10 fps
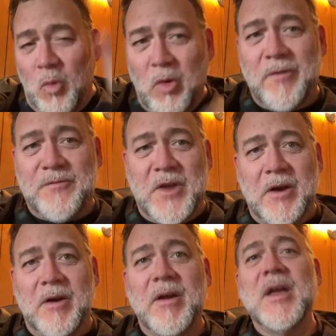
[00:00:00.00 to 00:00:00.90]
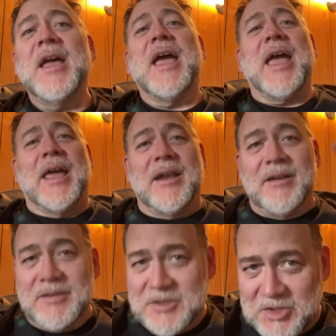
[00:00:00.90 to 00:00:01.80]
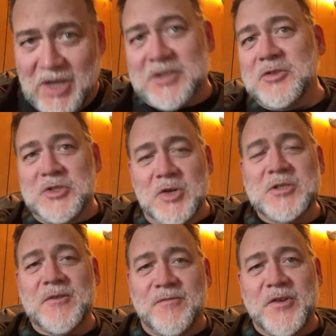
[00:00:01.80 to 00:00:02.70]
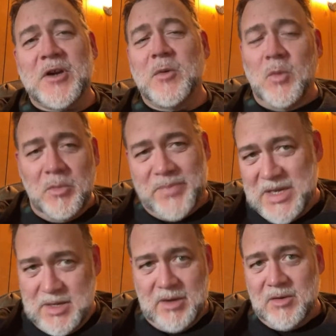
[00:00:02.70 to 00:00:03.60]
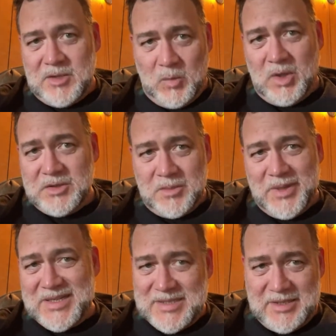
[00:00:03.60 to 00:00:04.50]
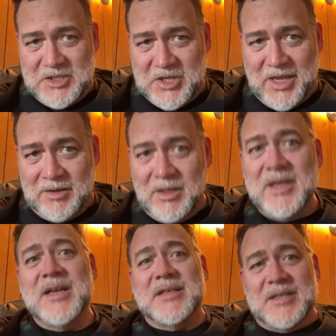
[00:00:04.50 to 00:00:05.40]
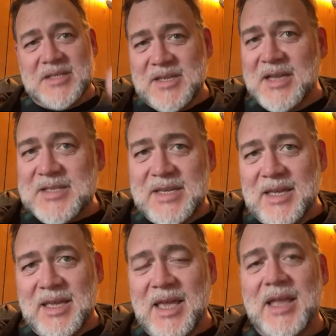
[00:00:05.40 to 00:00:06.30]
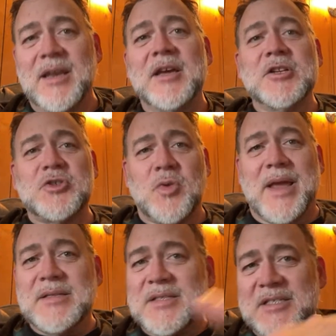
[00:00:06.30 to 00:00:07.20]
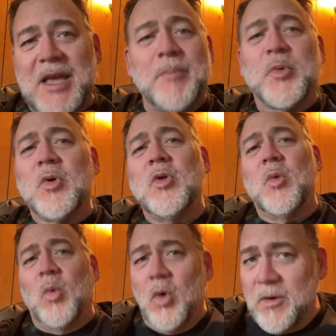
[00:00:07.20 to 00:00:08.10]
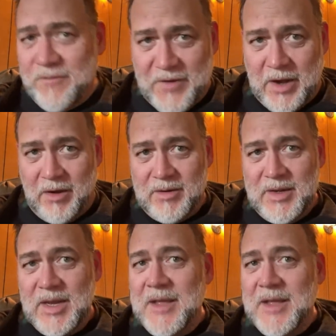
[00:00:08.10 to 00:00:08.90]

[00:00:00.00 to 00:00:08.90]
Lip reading: Warfare, and Dr. Joseph Farrell will be here at the Walter Bosley Channel discussing again Transtemporal Warfare.